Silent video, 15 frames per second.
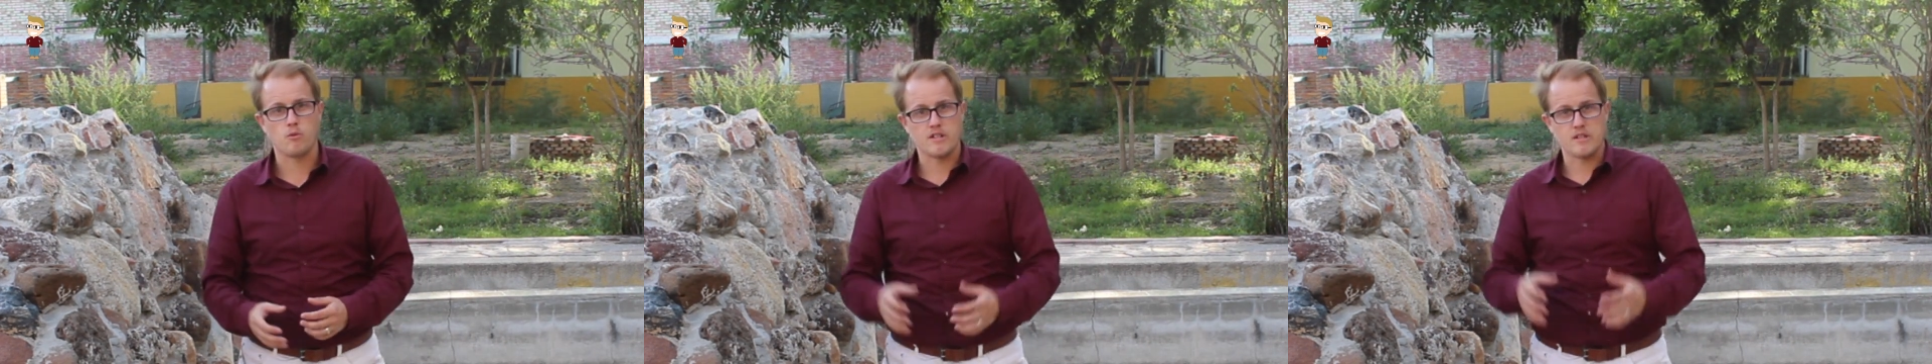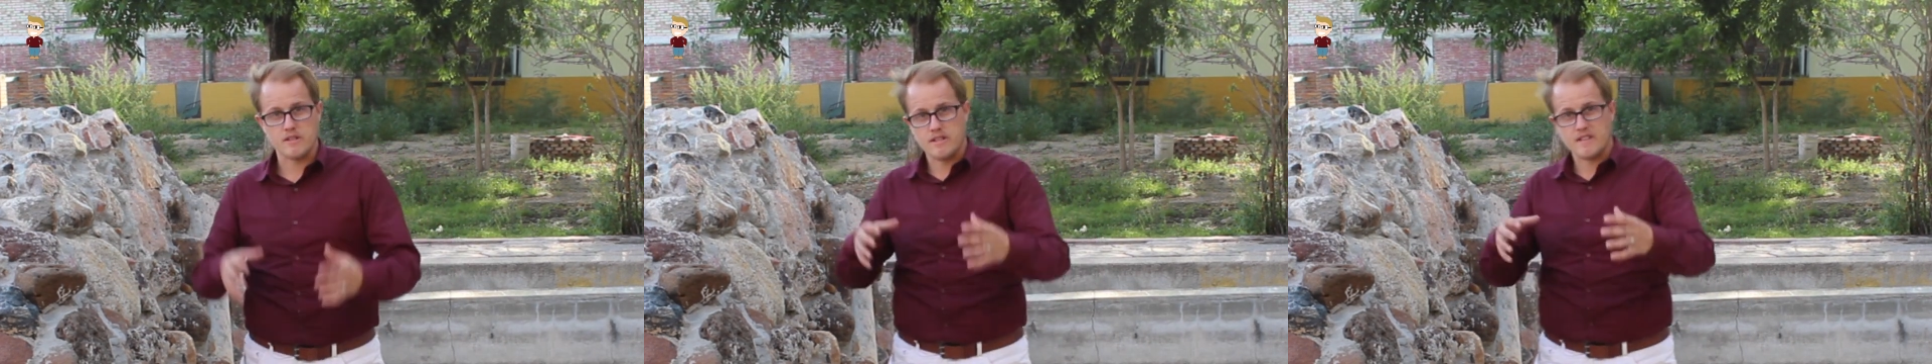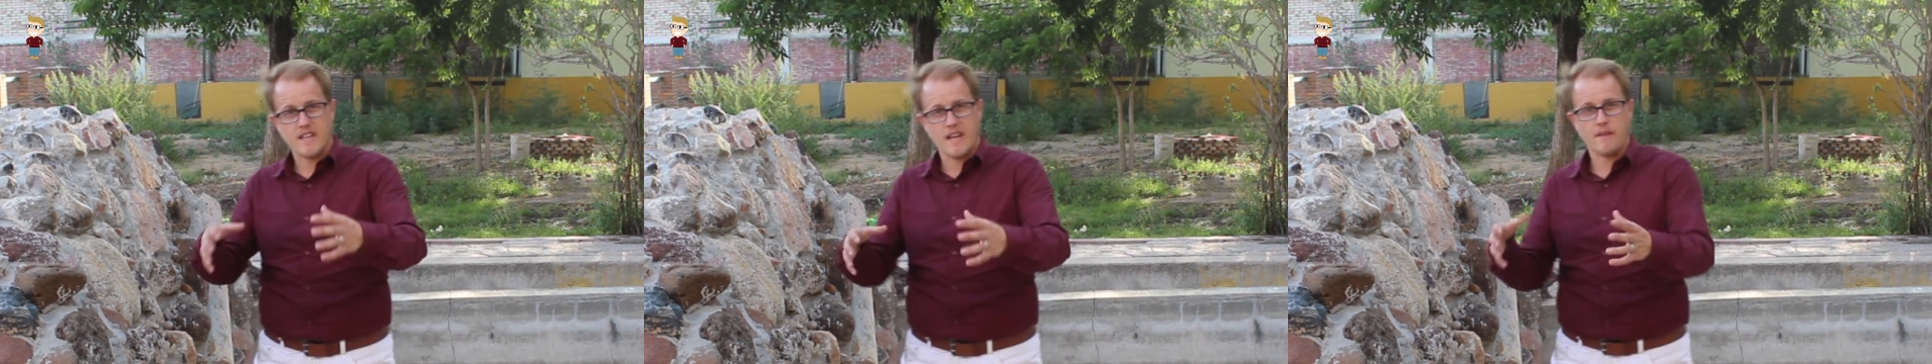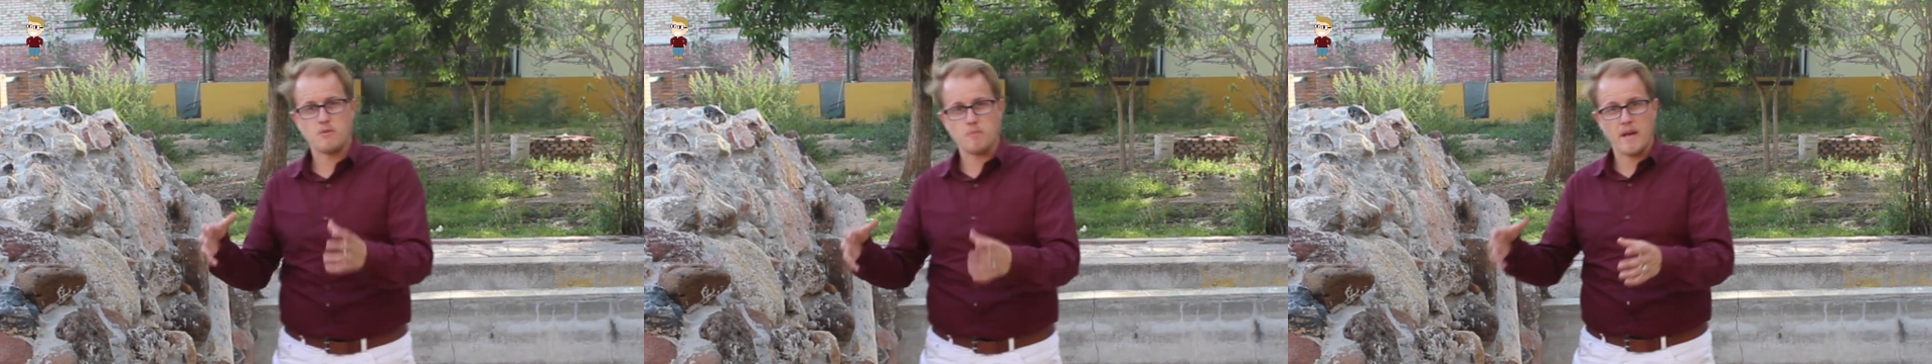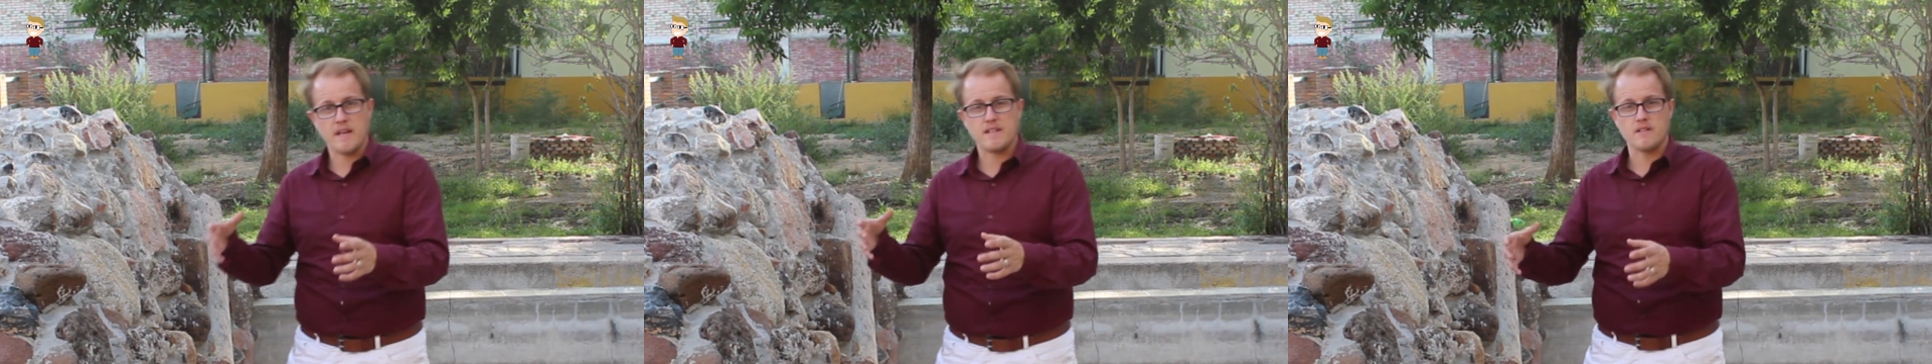which is to save
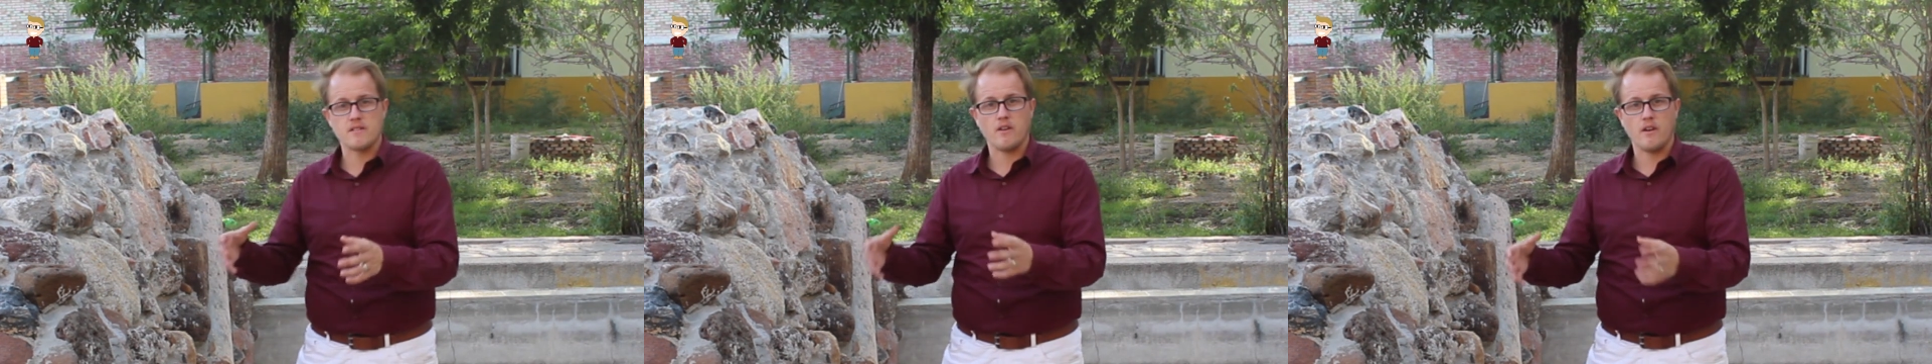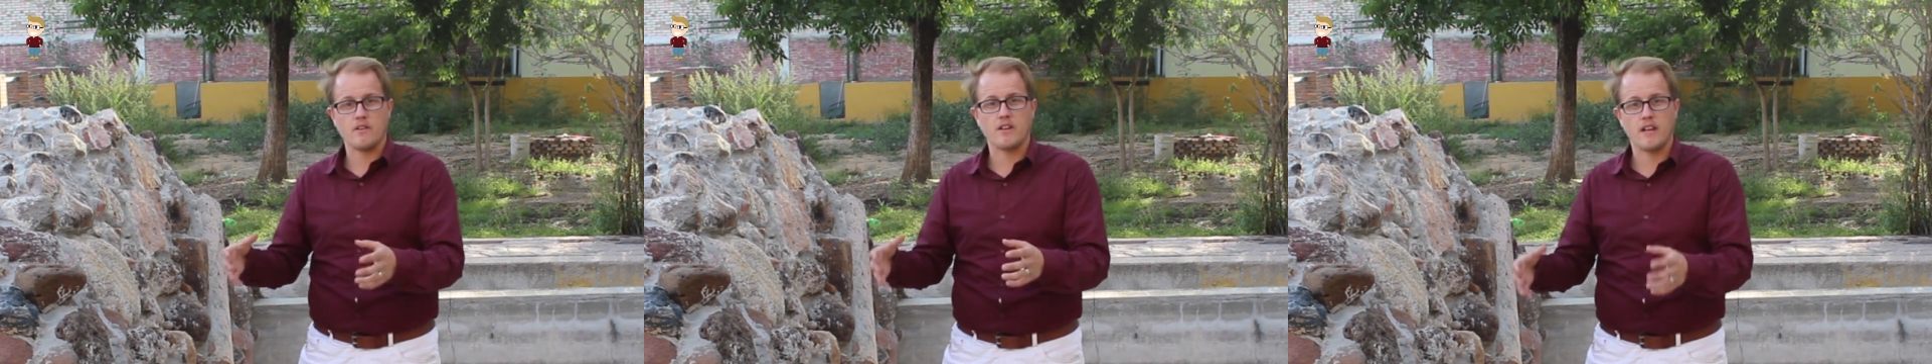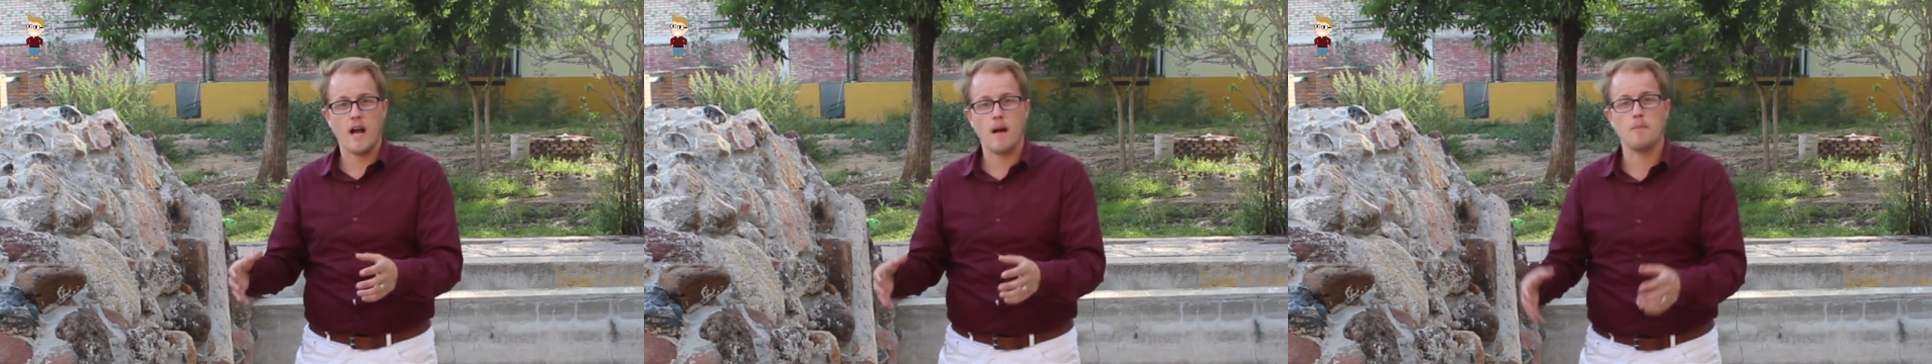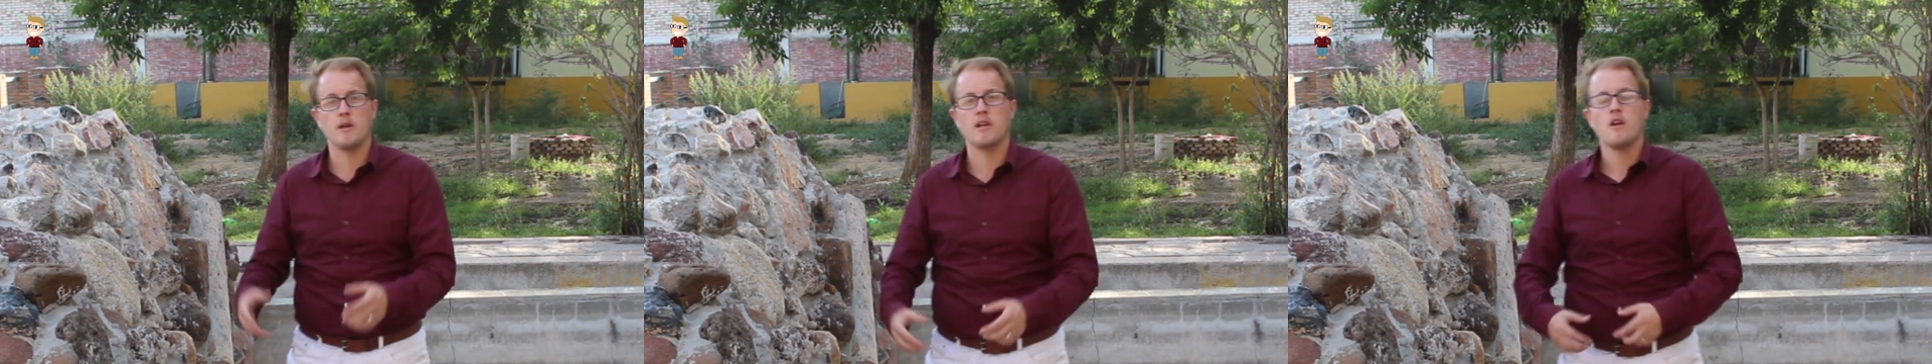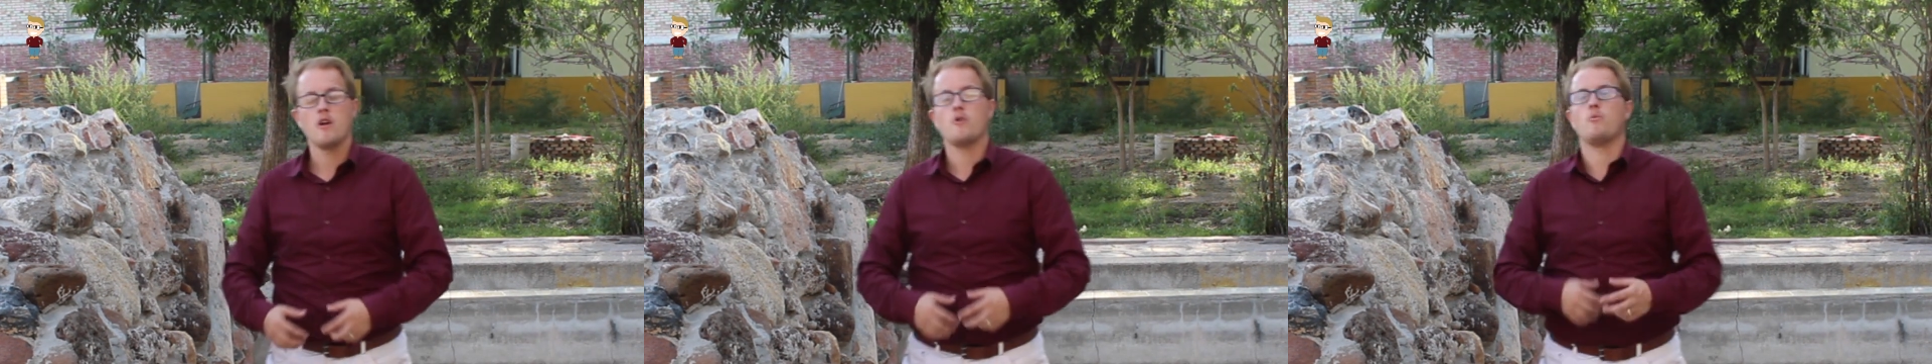space inside the cabin